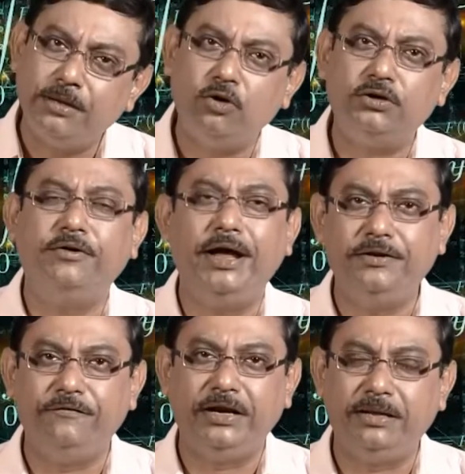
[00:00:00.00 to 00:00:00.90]
about a
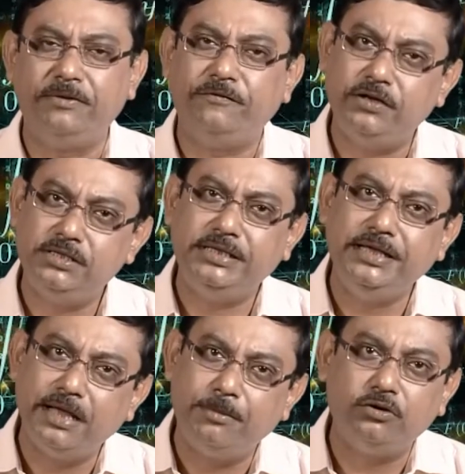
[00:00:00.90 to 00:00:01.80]
random variable. First
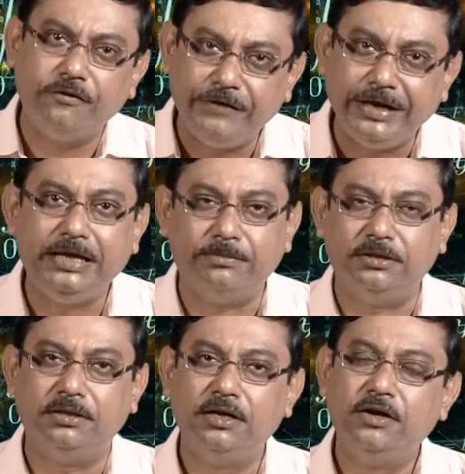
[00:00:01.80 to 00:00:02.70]
think about a variable.